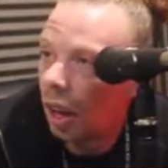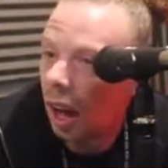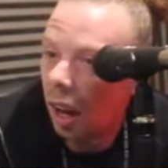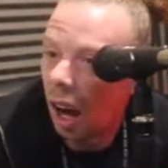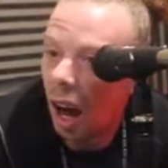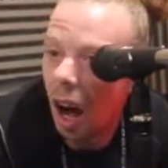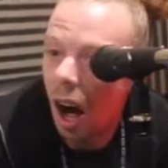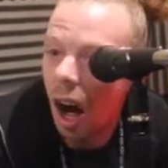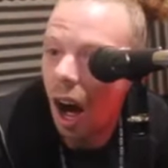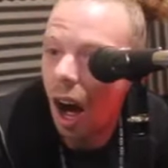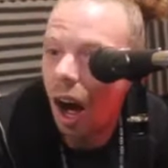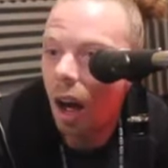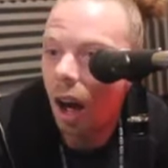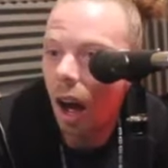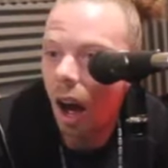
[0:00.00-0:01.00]
Like
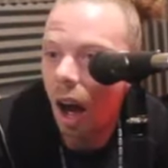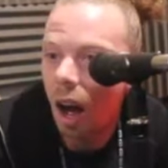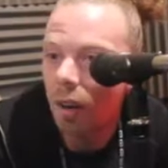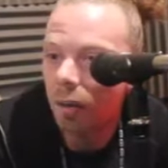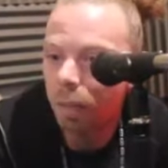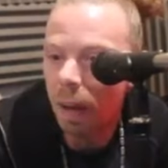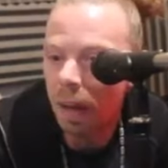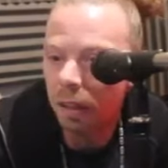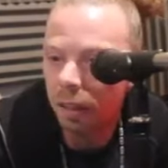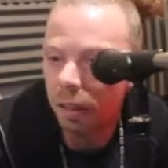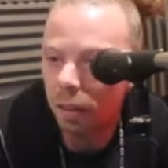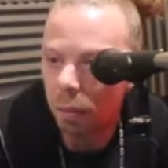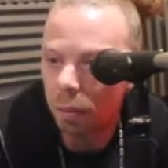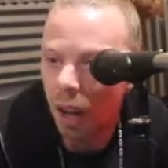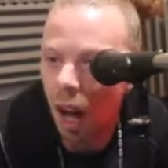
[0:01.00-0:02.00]
I've spent
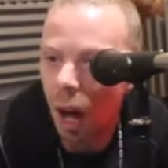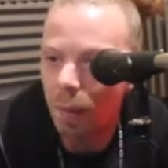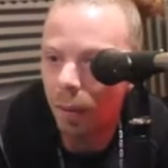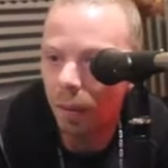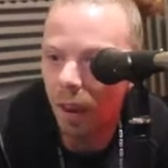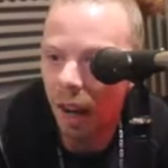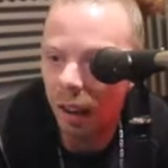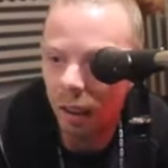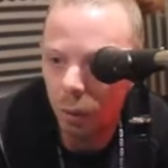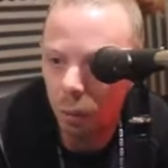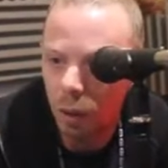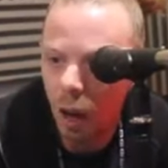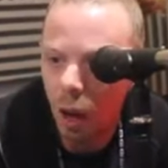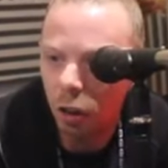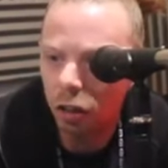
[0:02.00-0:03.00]
some time around, and
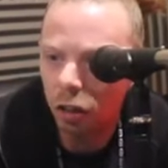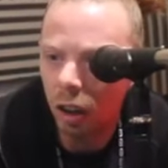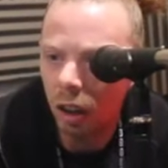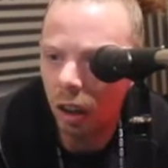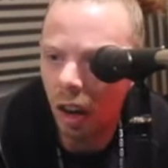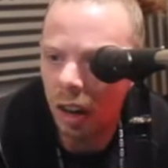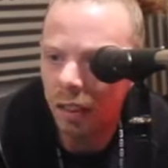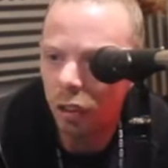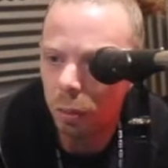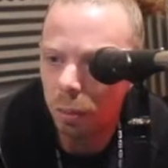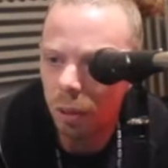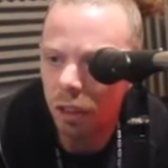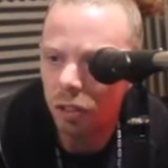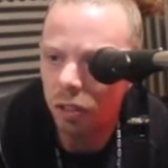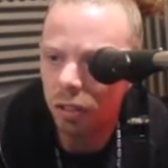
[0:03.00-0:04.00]
when I was younger, I had some
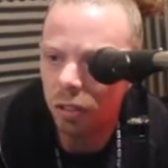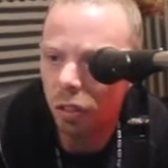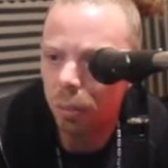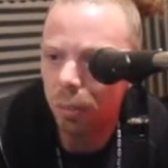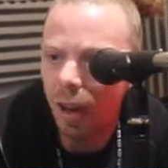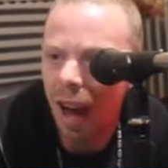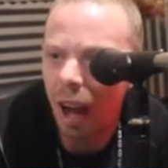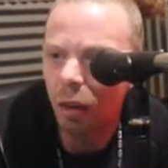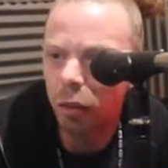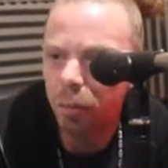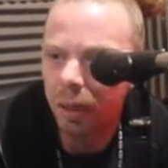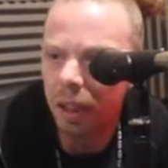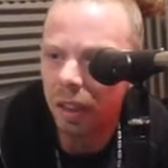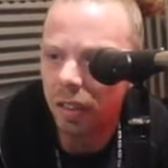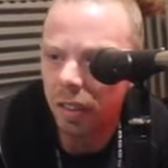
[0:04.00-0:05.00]
bridgings from
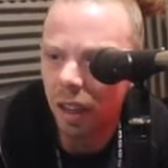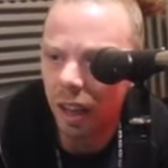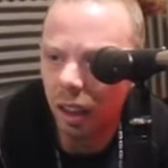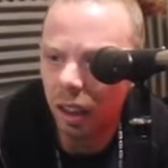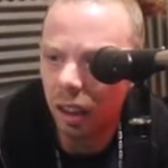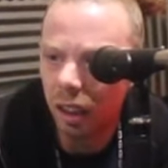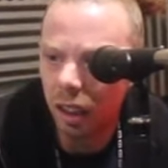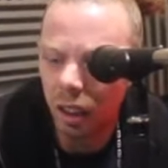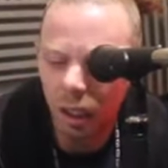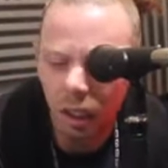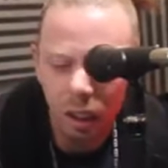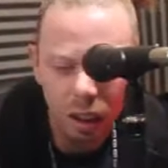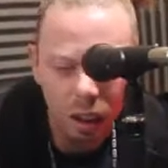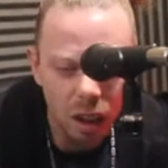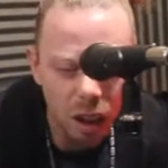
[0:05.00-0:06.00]
Owlsby Estate,
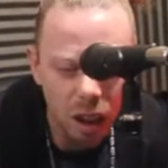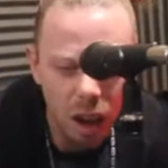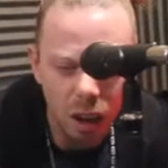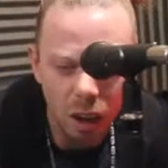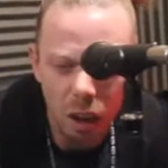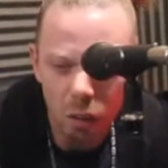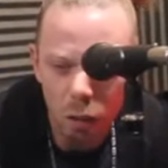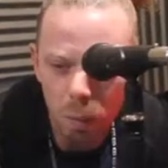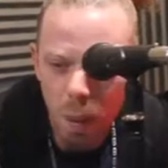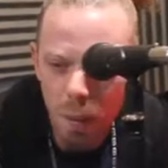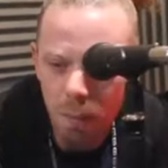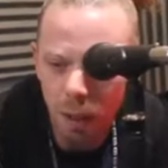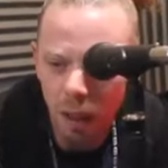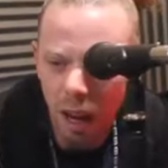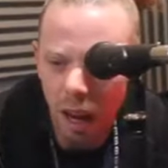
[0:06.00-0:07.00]
and I
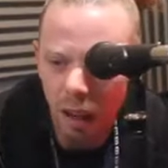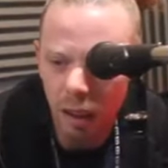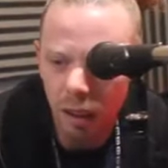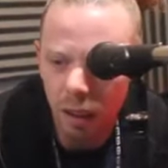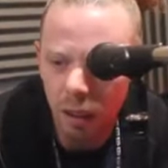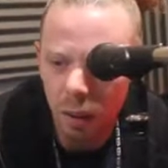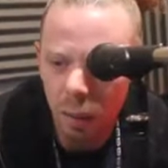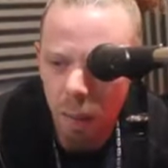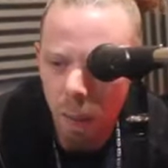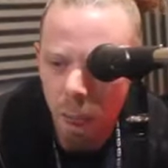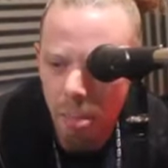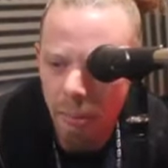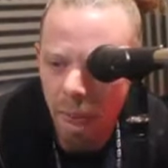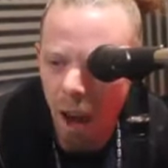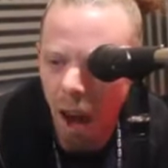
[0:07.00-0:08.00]
remember like
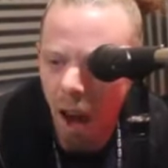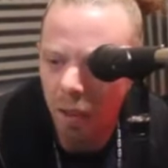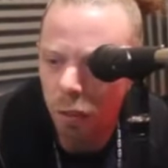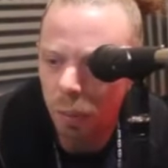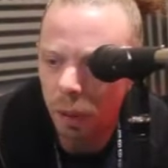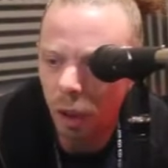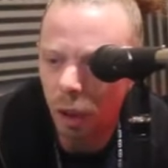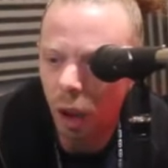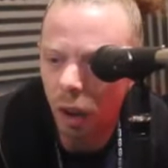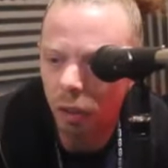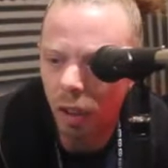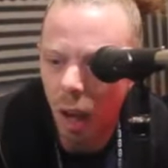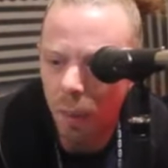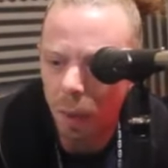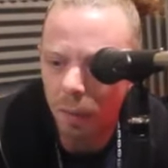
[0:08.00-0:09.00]
now I spent a lot of
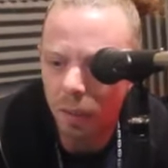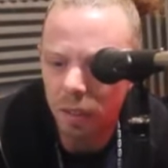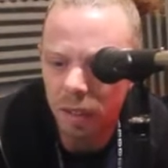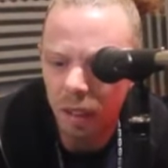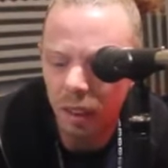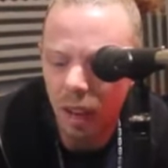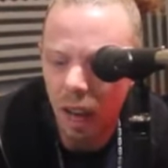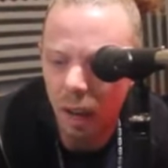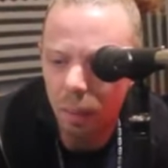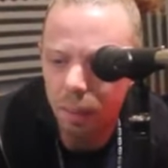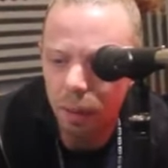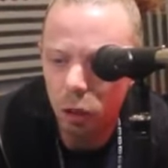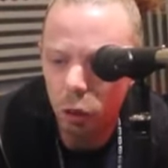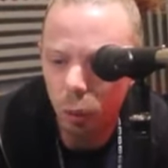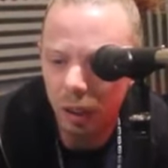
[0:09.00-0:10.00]
time, obviously, like
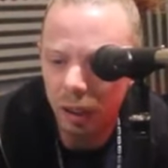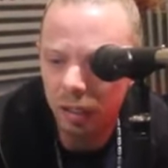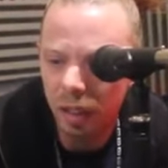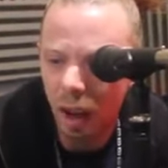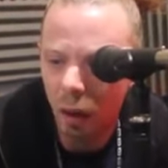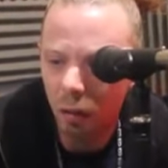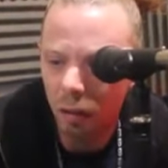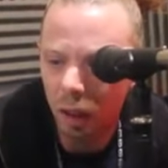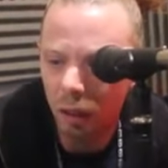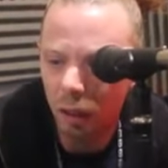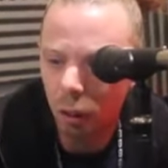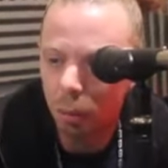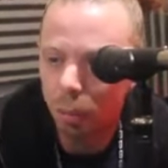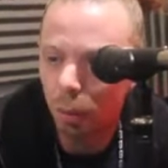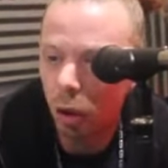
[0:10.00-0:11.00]
between South
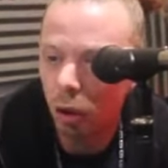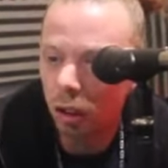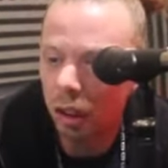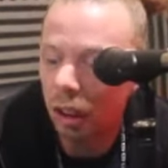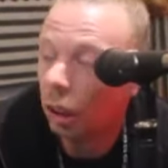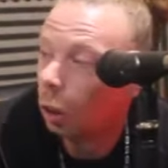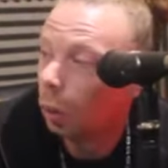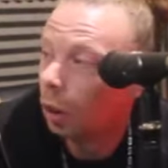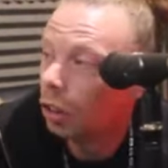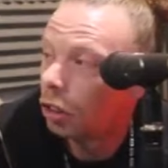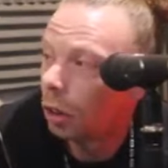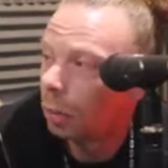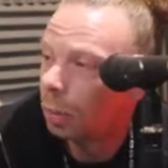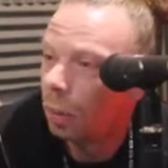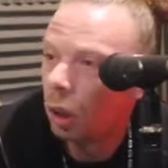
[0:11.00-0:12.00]
London, Brockley,
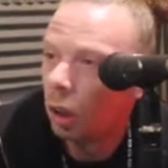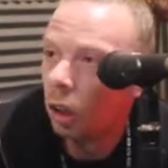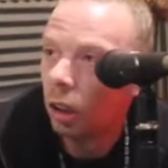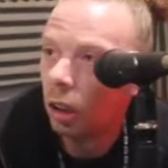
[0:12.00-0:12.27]
Lewisham,